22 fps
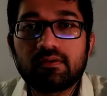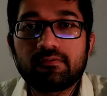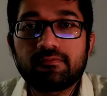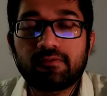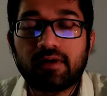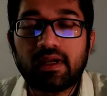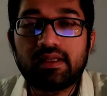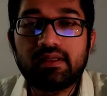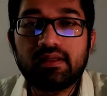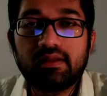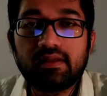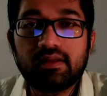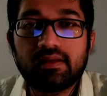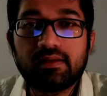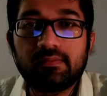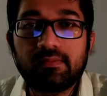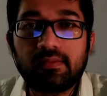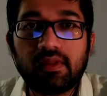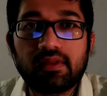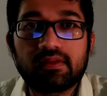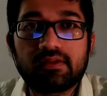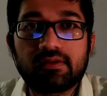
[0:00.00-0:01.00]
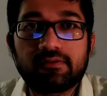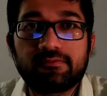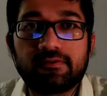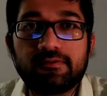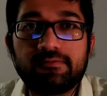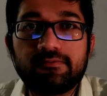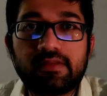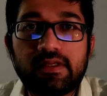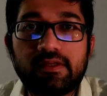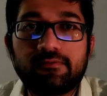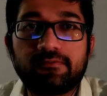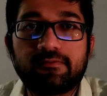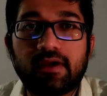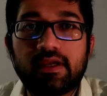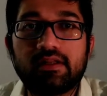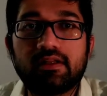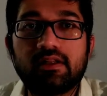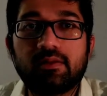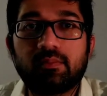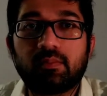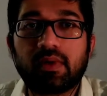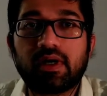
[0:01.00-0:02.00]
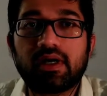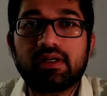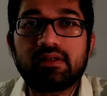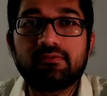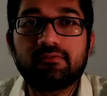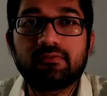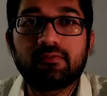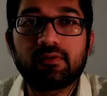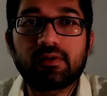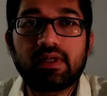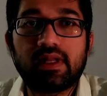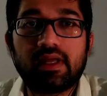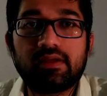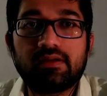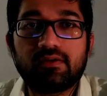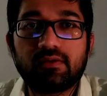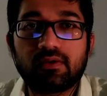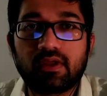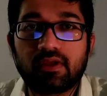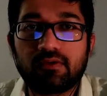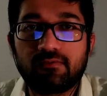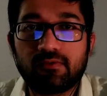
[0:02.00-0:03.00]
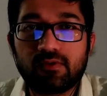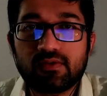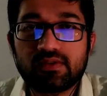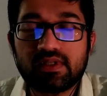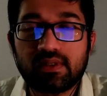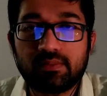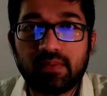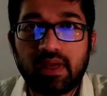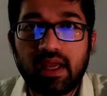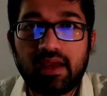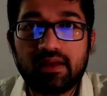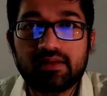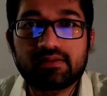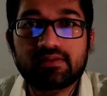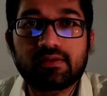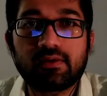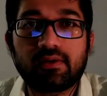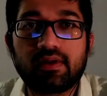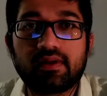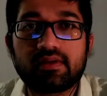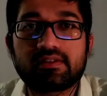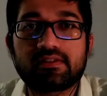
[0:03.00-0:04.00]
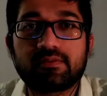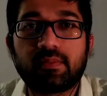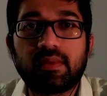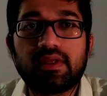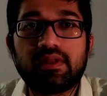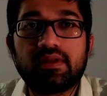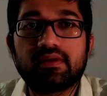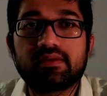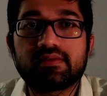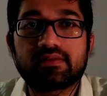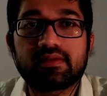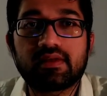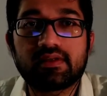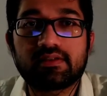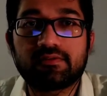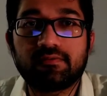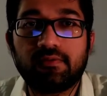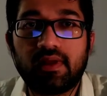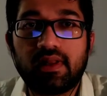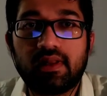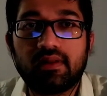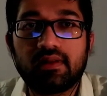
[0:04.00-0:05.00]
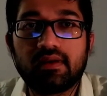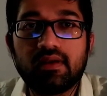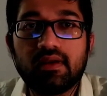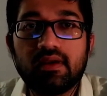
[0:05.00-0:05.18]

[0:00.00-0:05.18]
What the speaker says: Finally, in the fifth and final part, we would like to give you some hands-on experience as well.